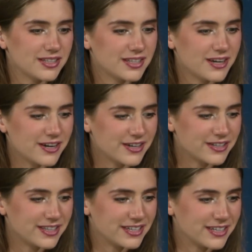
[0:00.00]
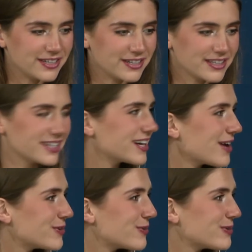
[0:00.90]
uh, the like I
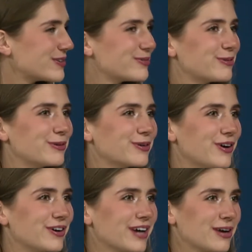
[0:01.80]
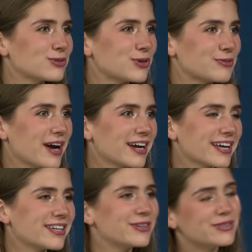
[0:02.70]
don't know what, mm. what you call outdoor rec
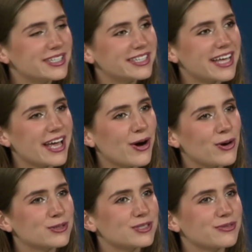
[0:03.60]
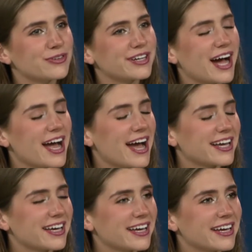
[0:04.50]
at UD. Yeah. They host free
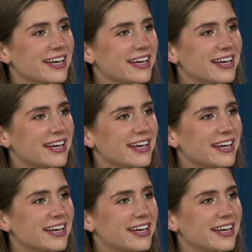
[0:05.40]
kayaking